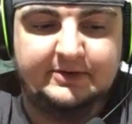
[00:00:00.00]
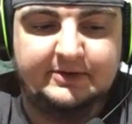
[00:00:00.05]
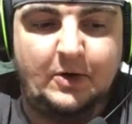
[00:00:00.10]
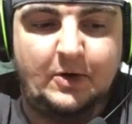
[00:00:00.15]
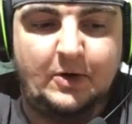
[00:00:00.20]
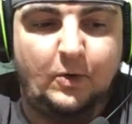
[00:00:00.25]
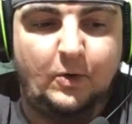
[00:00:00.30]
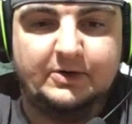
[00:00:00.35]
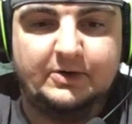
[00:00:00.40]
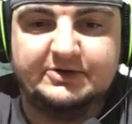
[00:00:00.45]

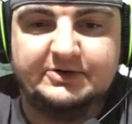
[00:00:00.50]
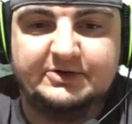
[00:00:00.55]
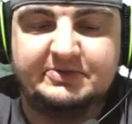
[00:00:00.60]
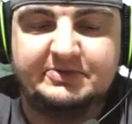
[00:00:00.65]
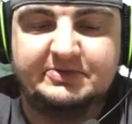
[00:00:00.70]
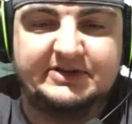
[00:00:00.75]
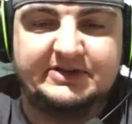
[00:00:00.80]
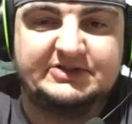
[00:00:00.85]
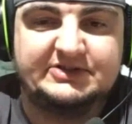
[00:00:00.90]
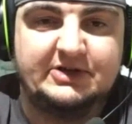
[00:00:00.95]
corners
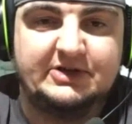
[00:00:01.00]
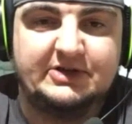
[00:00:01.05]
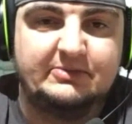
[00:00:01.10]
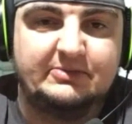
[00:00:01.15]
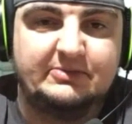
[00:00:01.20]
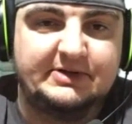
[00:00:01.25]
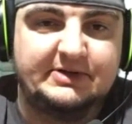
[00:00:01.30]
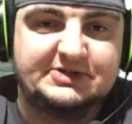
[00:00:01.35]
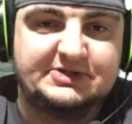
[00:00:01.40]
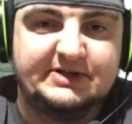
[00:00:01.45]
play so
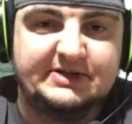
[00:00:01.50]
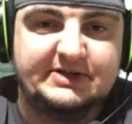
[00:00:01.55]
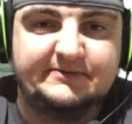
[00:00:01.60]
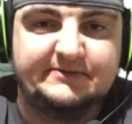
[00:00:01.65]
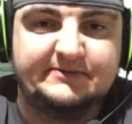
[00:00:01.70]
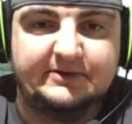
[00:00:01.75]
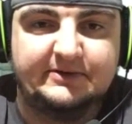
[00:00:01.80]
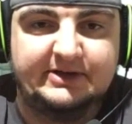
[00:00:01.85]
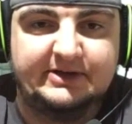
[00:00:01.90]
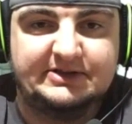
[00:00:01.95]
much
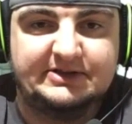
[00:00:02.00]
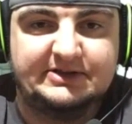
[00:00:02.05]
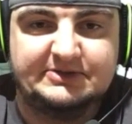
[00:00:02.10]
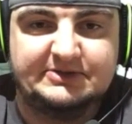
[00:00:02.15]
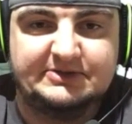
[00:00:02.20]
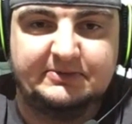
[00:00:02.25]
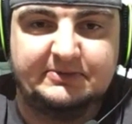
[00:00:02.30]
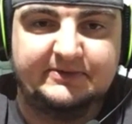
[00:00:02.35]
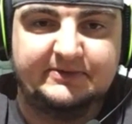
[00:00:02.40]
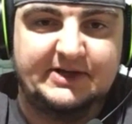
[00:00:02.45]
differently at
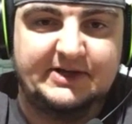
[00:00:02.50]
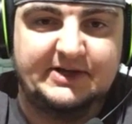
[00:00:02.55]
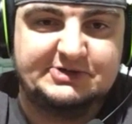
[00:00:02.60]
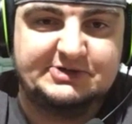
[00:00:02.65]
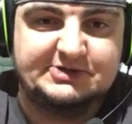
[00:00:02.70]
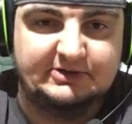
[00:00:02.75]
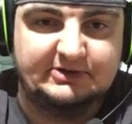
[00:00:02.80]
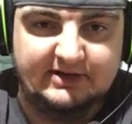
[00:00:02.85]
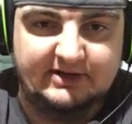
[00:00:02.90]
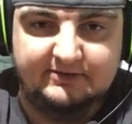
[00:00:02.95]
this
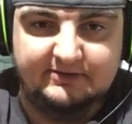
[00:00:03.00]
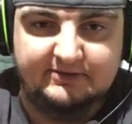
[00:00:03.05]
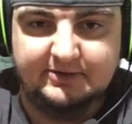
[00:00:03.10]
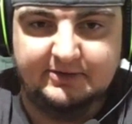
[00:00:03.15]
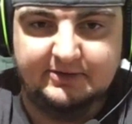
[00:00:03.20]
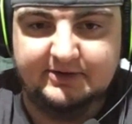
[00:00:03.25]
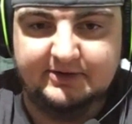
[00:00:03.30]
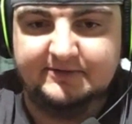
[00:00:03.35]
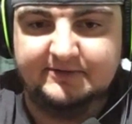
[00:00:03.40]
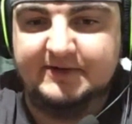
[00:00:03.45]
professional
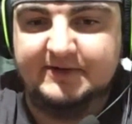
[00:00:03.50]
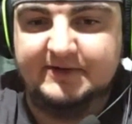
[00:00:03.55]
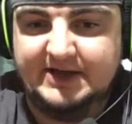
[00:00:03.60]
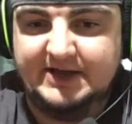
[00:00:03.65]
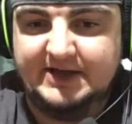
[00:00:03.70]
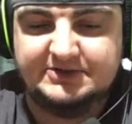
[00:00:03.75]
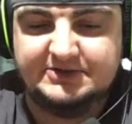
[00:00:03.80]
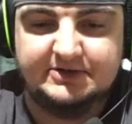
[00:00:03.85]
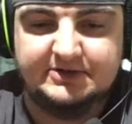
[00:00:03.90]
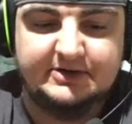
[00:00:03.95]
level. They're
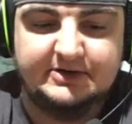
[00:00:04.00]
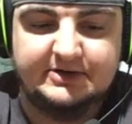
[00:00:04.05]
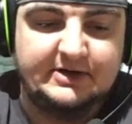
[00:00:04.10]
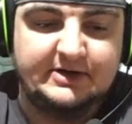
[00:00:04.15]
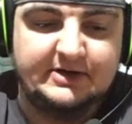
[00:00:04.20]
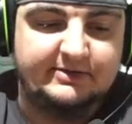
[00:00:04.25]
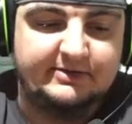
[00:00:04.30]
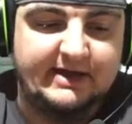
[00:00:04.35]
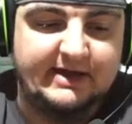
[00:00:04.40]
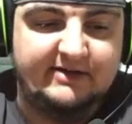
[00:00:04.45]
faster.
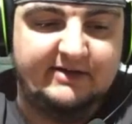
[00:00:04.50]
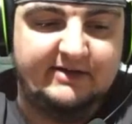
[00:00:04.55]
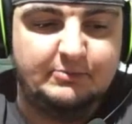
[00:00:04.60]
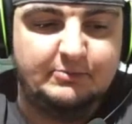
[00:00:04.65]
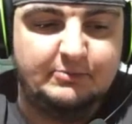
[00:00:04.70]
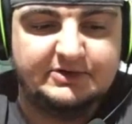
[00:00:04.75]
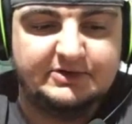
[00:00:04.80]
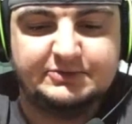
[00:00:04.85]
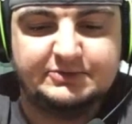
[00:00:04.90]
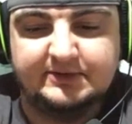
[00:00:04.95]
They have
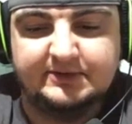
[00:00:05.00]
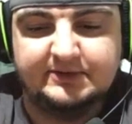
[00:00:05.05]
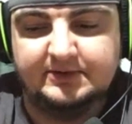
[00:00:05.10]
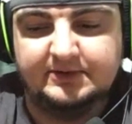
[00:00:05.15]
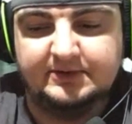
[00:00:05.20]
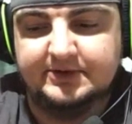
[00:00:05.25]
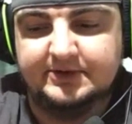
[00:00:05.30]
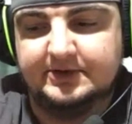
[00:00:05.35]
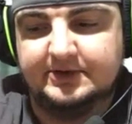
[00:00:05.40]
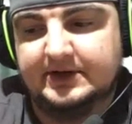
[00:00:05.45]
more
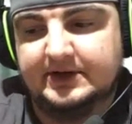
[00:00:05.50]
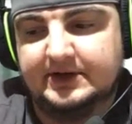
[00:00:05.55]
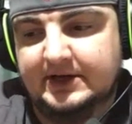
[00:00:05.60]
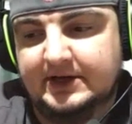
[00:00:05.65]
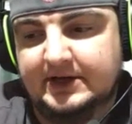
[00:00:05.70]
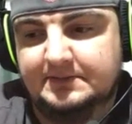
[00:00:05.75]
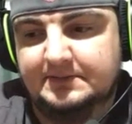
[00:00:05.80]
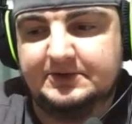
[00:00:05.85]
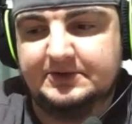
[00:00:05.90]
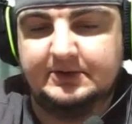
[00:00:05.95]
swivel in their
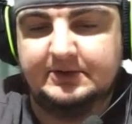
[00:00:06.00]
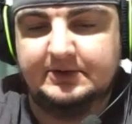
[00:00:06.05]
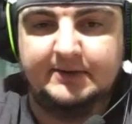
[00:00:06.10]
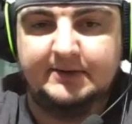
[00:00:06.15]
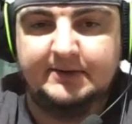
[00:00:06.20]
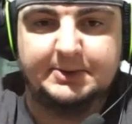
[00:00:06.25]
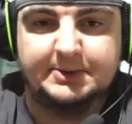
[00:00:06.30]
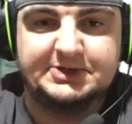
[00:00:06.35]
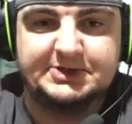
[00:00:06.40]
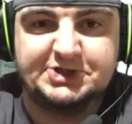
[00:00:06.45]
hips. They're
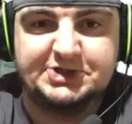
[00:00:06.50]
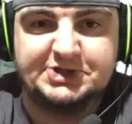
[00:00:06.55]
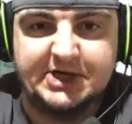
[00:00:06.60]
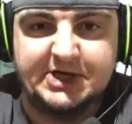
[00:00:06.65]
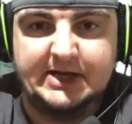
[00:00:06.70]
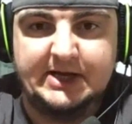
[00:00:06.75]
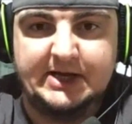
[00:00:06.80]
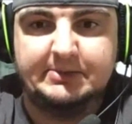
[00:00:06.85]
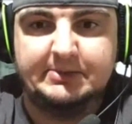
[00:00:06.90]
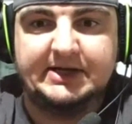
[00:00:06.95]
able to
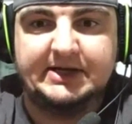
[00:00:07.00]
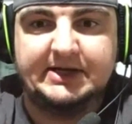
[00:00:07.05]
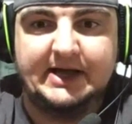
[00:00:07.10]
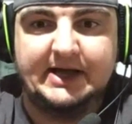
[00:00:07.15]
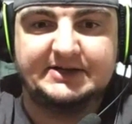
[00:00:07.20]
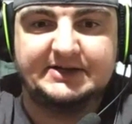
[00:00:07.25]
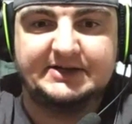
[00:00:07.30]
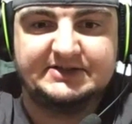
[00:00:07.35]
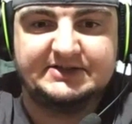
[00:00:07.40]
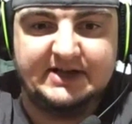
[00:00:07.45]
jam and
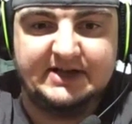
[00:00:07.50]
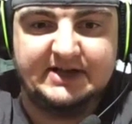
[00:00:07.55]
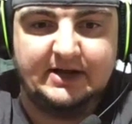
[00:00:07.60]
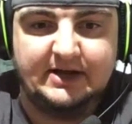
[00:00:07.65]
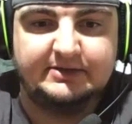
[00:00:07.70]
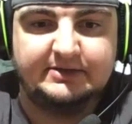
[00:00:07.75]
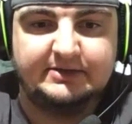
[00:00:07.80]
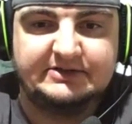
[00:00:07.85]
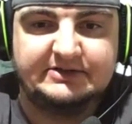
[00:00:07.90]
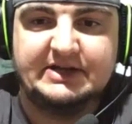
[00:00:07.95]
kind of stay
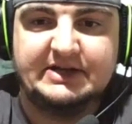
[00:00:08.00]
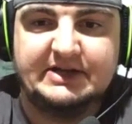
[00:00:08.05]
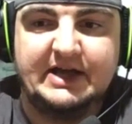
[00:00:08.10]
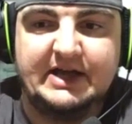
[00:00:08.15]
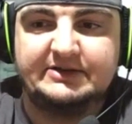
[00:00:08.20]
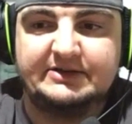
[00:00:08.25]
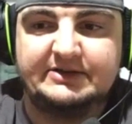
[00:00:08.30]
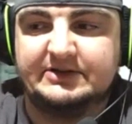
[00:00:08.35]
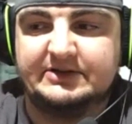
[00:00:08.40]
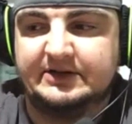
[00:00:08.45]
on these
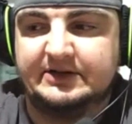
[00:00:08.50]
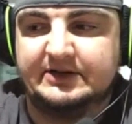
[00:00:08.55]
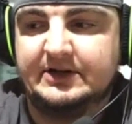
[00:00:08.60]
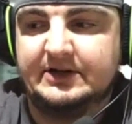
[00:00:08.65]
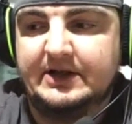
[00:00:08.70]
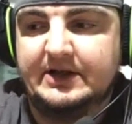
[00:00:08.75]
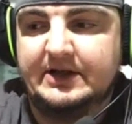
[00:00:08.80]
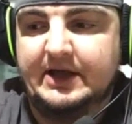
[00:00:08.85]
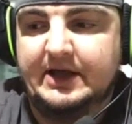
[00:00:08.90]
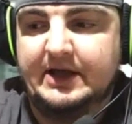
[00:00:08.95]
guys. And
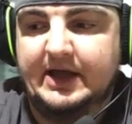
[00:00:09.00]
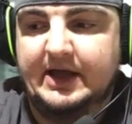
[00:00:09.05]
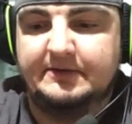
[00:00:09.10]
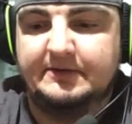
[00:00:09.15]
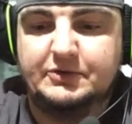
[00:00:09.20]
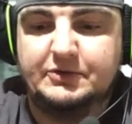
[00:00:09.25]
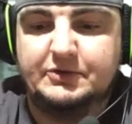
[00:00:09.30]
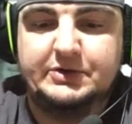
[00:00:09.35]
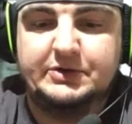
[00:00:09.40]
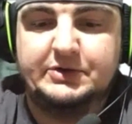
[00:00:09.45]

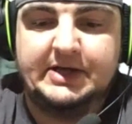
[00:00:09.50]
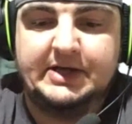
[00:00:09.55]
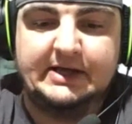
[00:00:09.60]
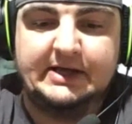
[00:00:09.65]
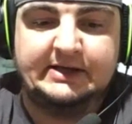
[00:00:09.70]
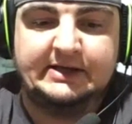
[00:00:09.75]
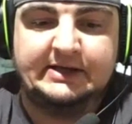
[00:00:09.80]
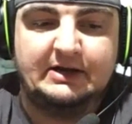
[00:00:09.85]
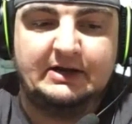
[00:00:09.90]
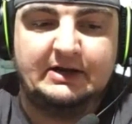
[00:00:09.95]
if you
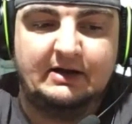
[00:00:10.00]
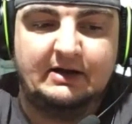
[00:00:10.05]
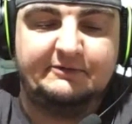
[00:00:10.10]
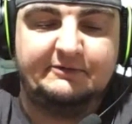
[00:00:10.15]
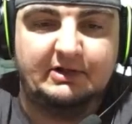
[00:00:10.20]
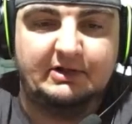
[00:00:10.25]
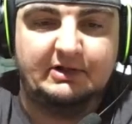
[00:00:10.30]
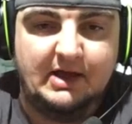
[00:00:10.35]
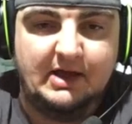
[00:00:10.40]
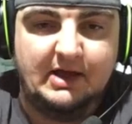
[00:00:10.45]
can't get
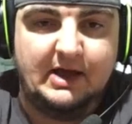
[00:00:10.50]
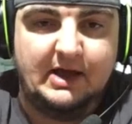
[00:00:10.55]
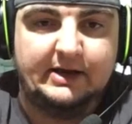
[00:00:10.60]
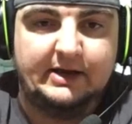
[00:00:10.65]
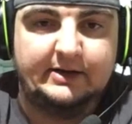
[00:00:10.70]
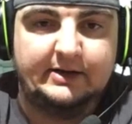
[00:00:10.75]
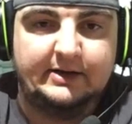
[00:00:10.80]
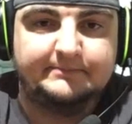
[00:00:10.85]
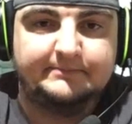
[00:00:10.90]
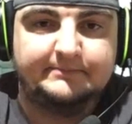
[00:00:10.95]
off the
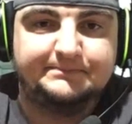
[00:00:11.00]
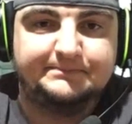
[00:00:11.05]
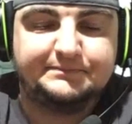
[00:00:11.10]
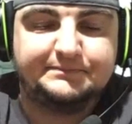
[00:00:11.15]
line,